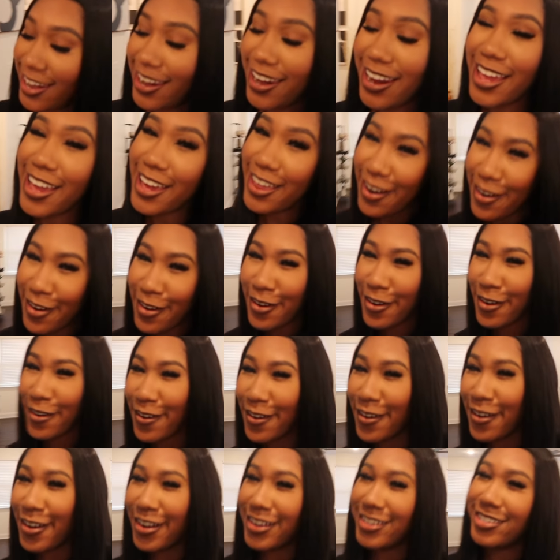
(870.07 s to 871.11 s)

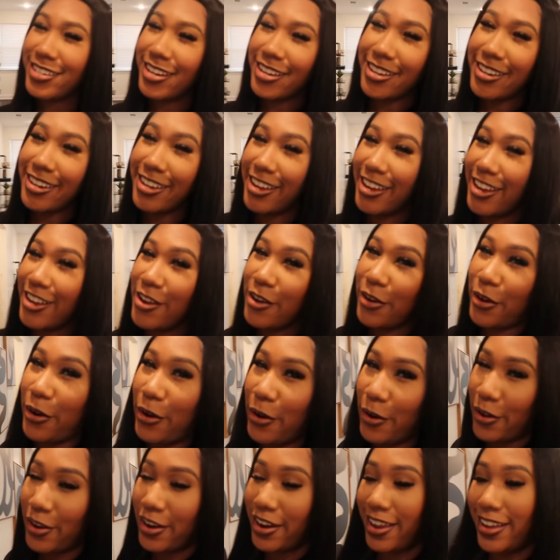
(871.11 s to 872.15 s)
later. Checking in, your
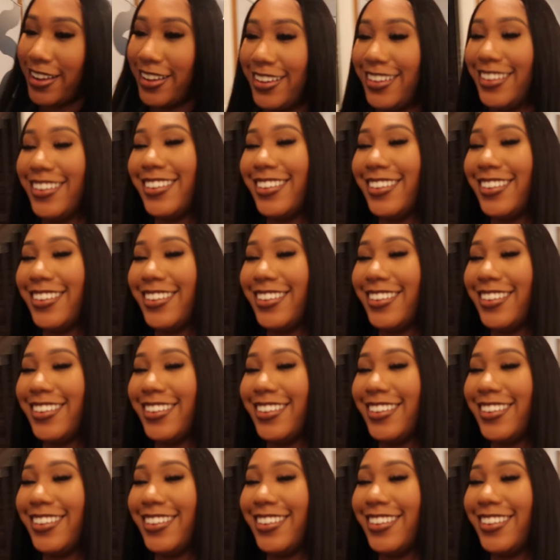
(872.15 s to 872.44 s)
girl. I'm